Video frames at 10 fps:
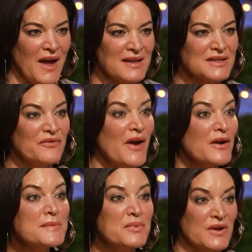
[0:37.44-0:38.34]
Fest
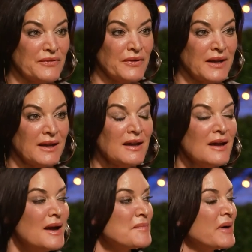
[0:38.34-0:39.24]
very briefly,
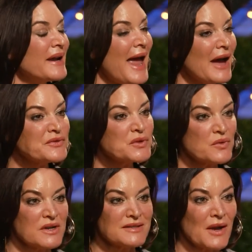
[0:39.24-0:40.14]
but
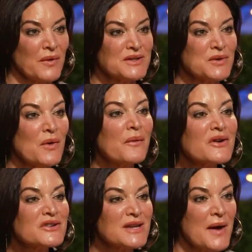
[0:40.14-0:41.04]
afterwards I went to a
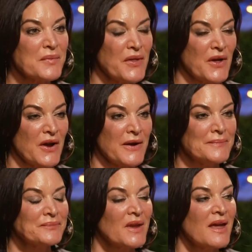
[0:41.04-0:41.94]
workshop with her
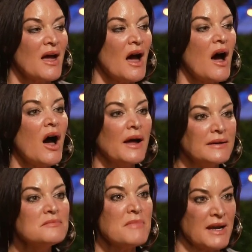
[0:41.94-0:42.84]

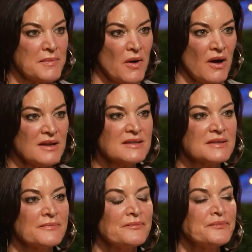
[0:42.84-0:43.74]
on menopause.
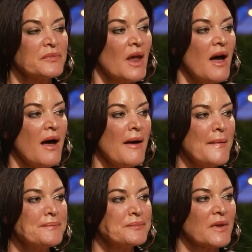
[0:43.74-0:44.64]
Okay.
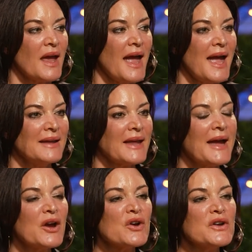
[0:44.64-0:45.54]
And I
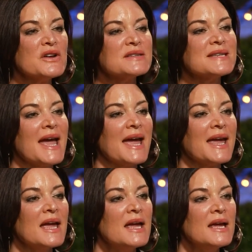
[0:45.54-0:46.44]
heard her say,